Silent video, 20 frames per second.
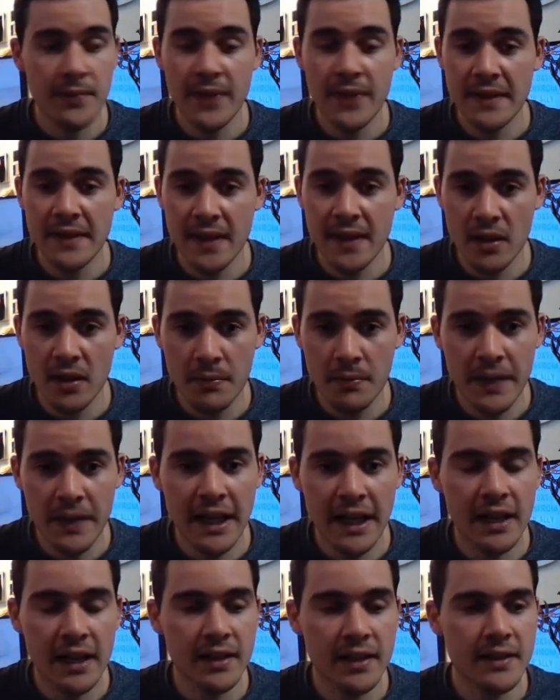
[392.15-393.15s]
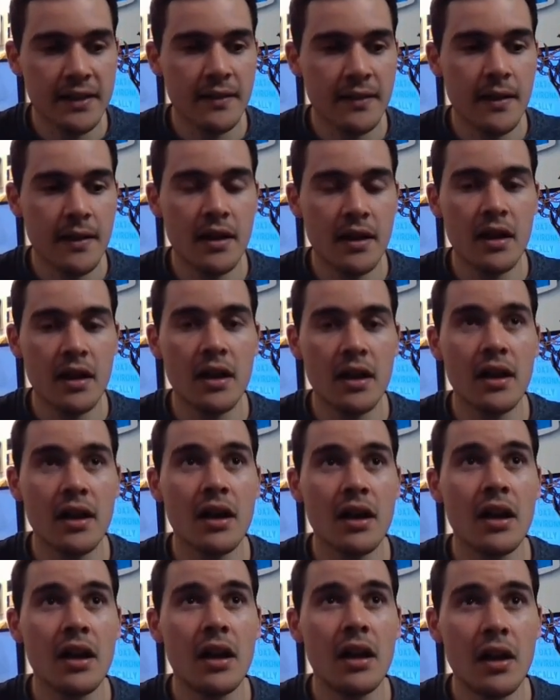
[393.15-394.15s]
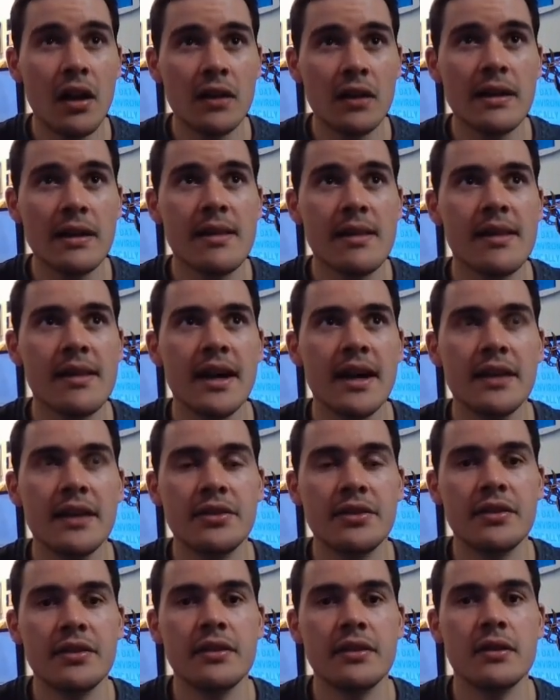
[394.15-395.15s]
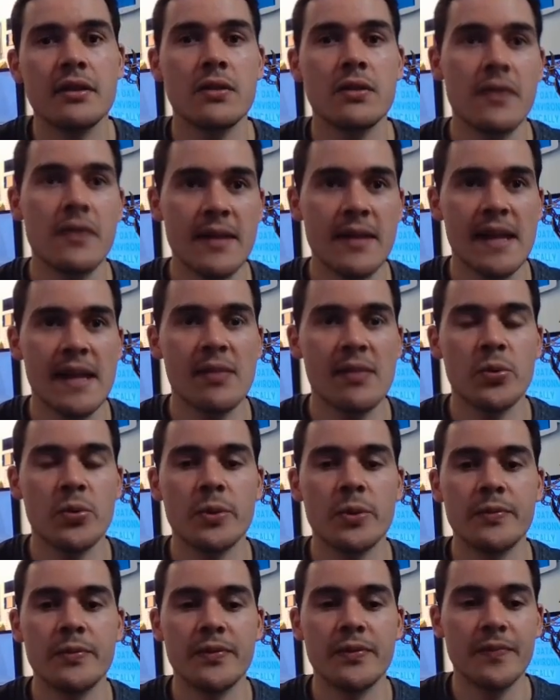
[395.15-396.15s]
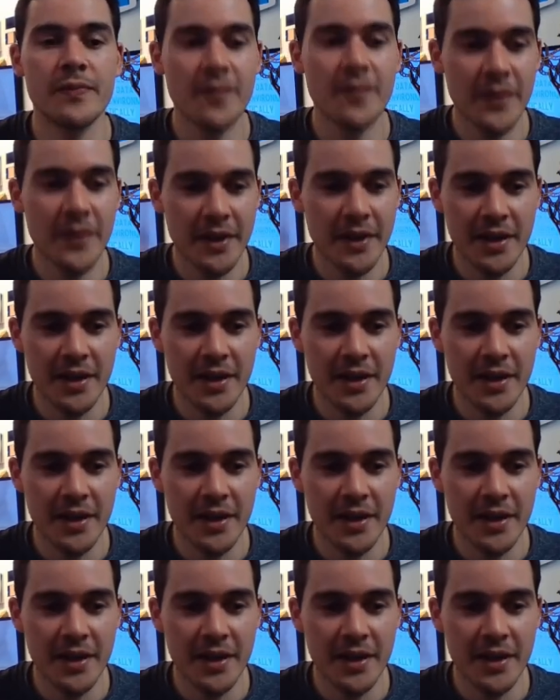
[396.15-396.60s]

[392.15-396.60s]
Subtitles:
In fact, they're compiled alongside the Crazy Swarm